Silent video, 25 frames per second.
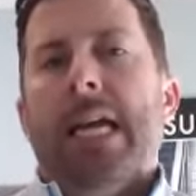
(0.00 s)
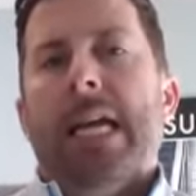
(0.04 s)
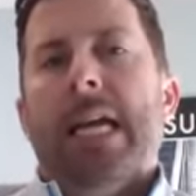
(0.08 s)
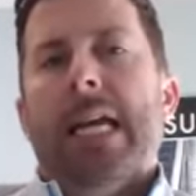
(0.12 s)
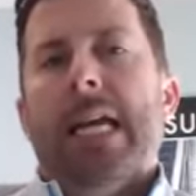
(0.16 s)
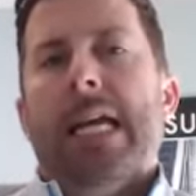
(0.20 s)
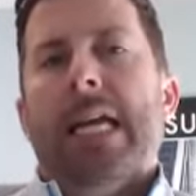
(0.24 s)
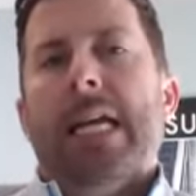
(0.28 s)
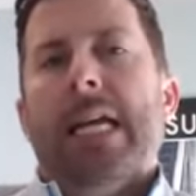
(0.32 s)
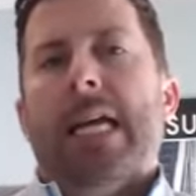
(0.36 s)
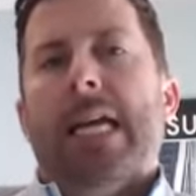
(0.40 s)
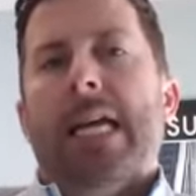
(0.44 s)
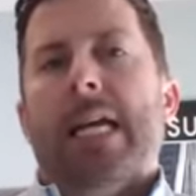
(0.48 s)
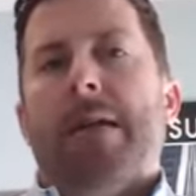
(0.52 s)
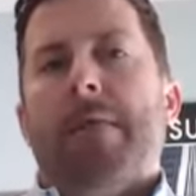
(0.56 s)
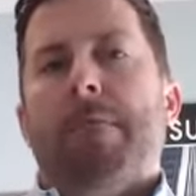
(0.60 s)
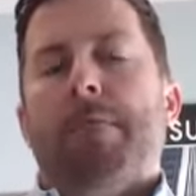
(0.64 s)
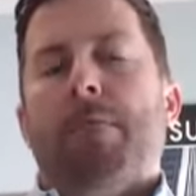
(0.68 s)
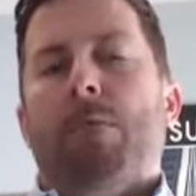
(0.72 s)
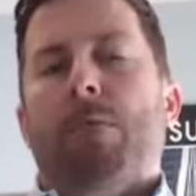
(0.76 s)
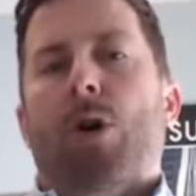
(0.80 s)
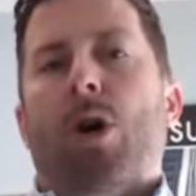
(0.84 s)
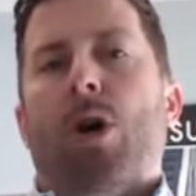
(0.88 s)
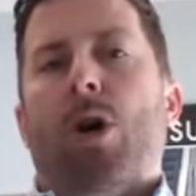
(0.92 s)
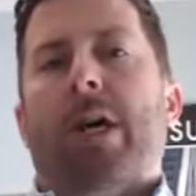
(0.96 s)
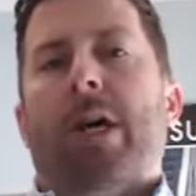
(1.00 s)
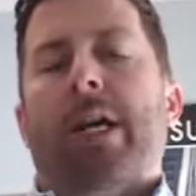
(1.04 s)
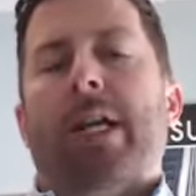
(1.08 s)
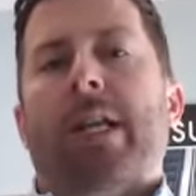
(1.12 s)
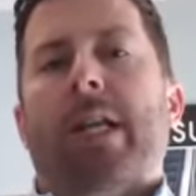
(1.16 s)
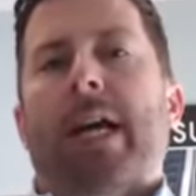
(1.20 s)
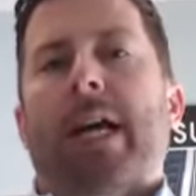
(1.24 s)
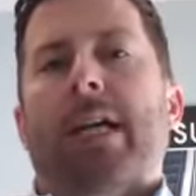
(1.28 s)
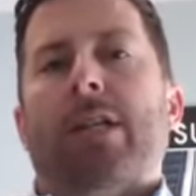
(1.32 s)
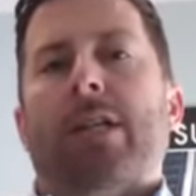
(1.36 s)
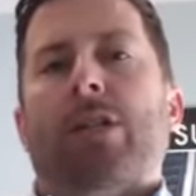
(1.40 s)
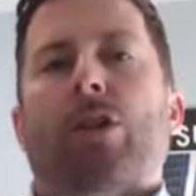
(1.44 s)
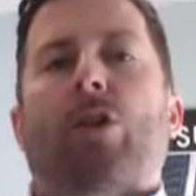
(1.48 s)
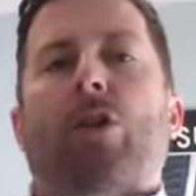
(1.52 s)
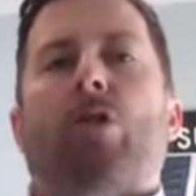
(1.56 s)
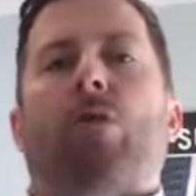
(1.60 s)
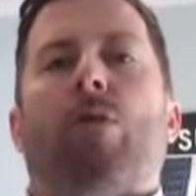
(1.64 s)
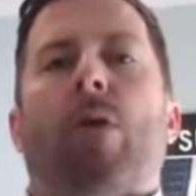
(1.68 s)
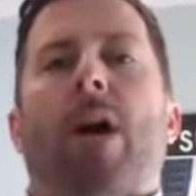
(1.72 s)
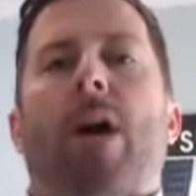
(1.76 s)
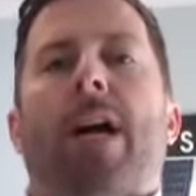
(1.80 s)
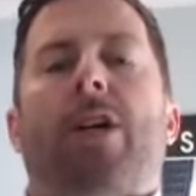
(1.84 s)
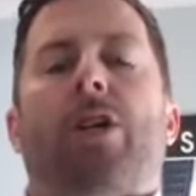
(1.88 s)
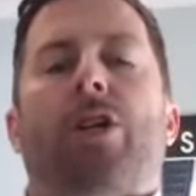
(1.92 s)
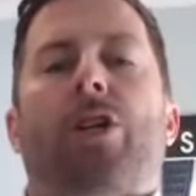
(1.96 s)
In a market that has a
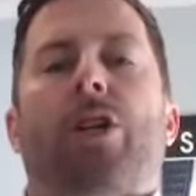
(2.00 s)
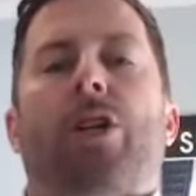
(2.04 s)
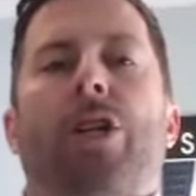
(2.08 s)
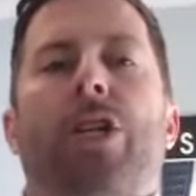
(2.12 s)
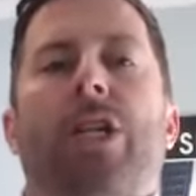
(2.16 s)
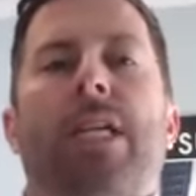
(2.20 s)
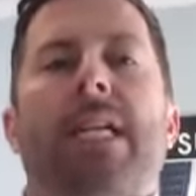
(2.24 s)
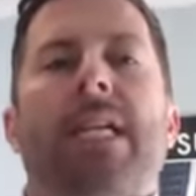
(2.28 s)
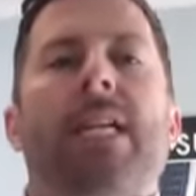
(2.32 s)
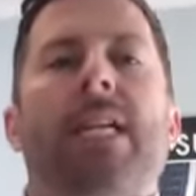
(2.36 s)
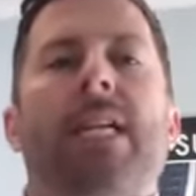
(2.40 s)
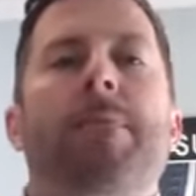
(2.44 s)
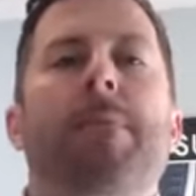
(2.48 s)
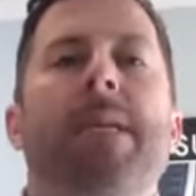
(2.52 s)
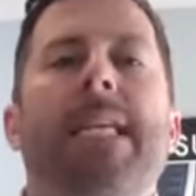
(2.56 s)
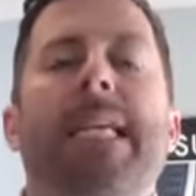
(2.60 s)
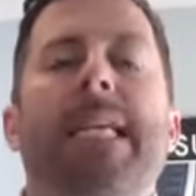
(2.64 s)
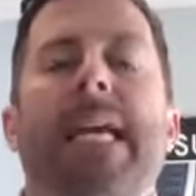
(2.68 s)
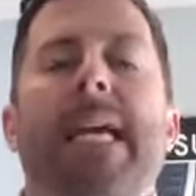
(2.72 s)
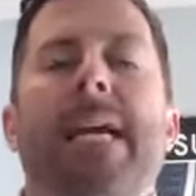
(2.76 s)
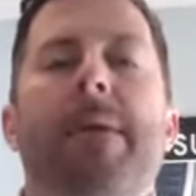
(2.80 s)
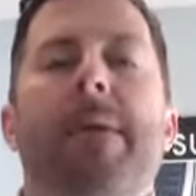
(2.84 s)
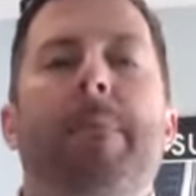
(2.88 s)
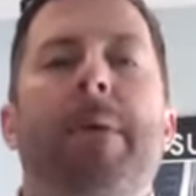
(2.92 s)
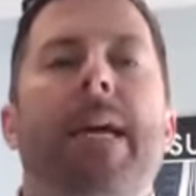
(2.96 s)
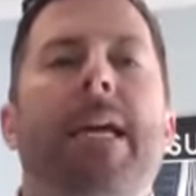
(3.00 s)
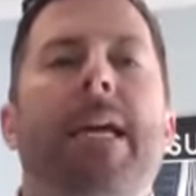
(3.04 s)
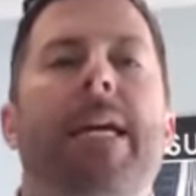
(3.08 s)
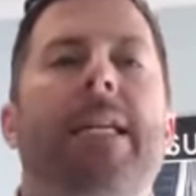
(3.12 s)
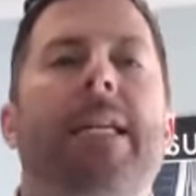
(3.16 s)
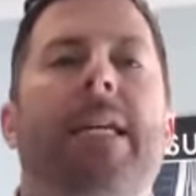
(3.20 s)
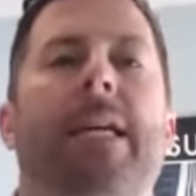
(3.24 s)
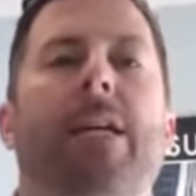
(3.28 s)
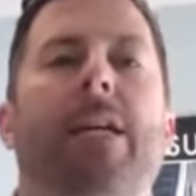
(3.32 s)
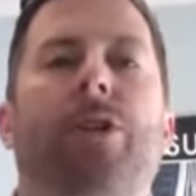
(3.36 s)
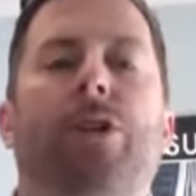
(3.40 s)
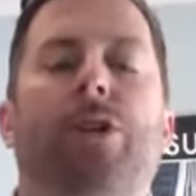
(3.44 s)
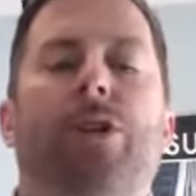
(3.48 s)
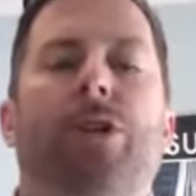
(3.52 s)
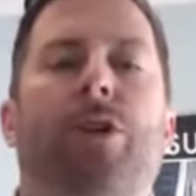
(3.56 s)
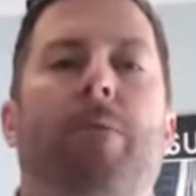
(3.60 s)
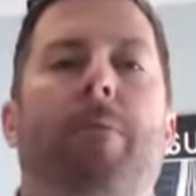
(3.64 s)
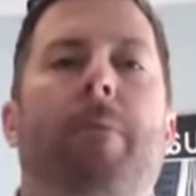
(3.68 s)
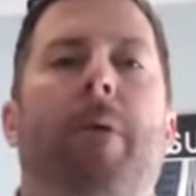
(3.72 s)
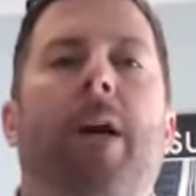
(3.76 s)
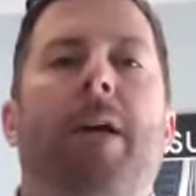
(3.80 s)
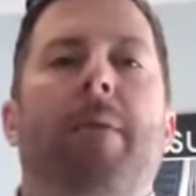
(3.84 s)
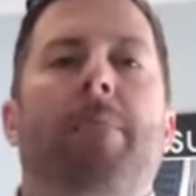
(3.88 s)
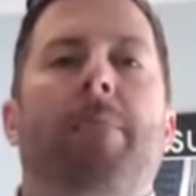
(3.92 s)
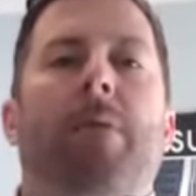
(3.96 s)
correction, you need to be t- paying attention to your
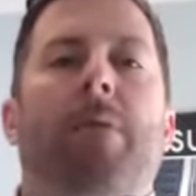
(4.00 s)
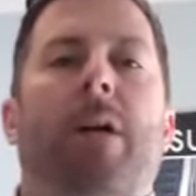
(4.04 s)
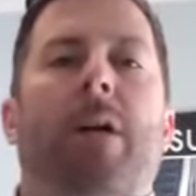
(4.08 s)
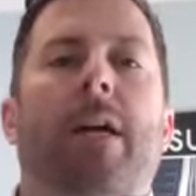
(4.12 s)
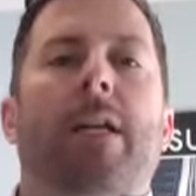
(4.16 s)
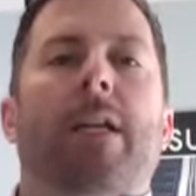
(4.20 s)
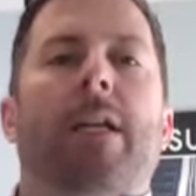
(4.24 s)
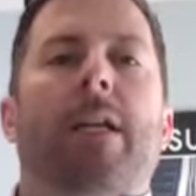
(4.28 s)
pipeline.